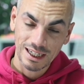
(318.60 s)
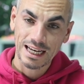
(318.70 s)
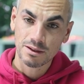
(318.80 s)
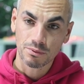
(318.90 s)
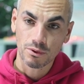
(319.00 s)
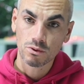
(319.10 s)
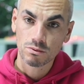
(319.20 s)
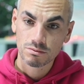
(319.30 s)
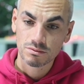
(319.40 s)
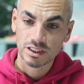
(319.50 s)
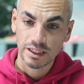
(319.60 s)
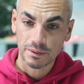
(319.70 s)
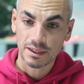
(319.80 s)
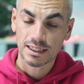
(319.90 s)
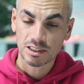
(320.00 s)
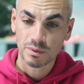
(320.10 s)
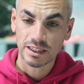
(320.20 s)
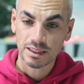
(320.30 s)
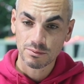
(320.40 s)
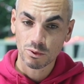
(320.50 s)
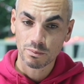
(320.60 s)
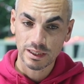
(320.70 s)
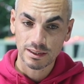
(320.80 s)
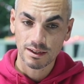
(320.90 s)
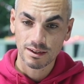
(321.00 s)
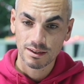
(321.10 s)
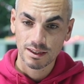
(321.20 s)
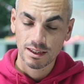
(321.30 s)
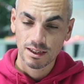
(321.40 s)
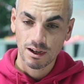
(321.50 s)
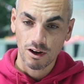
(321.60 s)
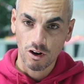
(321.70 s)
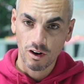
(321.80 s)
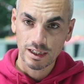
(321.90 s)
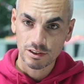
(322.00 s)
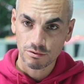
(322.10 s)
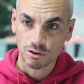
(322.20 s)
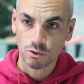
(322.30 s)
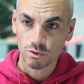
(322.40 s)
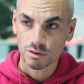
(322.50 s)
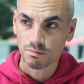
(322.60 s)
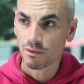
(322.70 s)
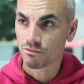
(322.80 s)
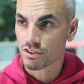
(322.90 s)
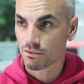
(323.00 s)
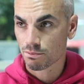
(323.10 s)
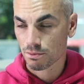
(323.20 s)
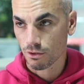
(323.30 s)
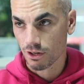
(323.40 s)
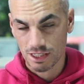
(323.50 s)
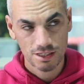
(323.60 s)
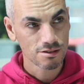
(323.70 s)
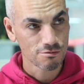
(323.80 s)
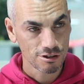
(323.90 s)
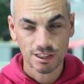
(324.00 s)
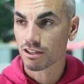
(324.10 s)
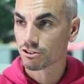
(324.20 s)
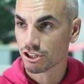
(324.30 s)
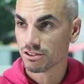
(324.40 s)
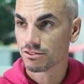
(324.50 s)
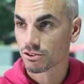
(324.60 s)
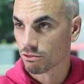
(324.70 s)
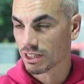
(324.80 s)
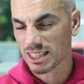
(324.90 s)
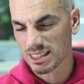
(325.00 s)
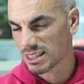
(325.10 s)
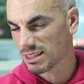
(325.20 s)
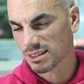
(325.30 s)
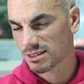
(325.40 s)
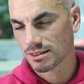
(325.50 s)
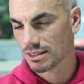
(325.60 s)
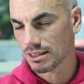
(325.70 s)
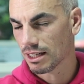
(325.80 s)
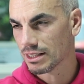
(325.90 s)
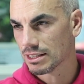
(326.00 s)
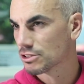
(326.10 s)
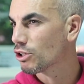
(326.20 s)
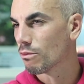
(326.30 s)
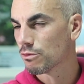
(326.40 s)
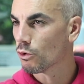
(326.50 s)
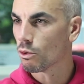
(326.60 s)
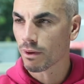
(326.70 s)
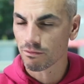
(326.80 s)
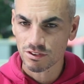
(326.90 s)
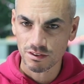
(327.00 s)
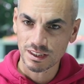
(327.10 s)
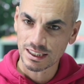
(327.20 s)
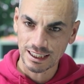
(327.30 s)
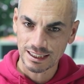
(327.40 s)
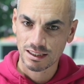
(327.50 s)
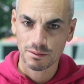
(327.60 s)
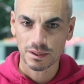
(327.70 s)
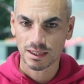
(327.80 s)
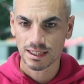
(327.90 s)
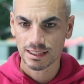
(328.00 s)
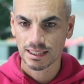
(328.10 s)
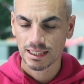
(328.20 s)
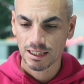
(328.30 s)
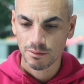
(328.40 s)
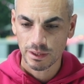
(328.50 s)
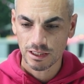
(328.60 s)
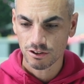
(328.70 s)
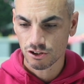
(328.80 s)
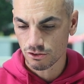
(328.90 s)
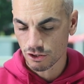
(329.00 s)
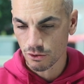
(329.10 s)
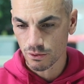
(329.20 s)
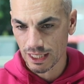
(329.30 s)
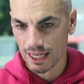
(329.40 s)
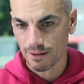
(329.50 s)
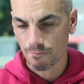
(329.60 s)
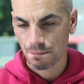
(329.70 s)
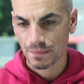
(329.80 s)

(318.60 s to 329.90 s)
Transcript: and April, typically speaking, will be the highest recorded months of price reductions, or at least in the top 4 months of the year, typically, because you do get